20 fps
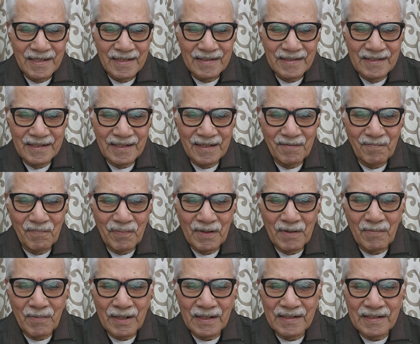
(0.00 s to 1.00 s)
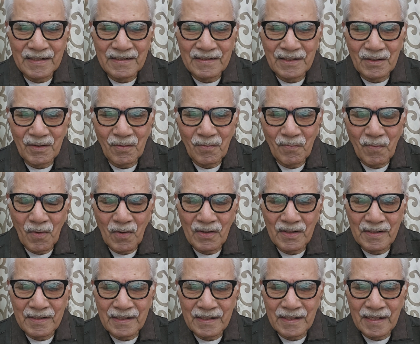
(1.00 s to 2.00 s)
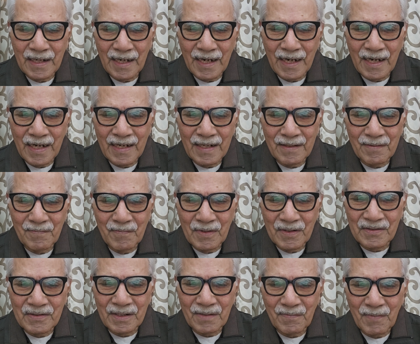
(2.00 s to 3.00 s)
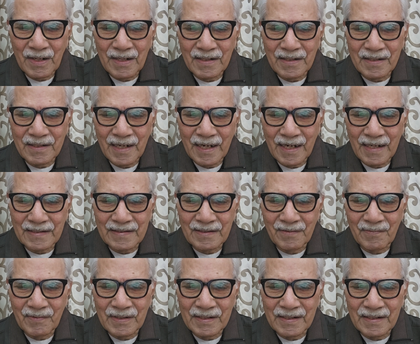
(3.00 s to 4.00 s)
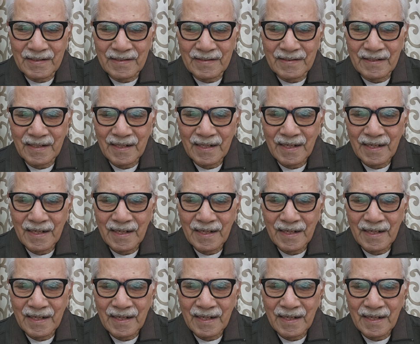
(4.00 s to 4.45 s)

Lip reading: the implementation of monitoring and measurement activities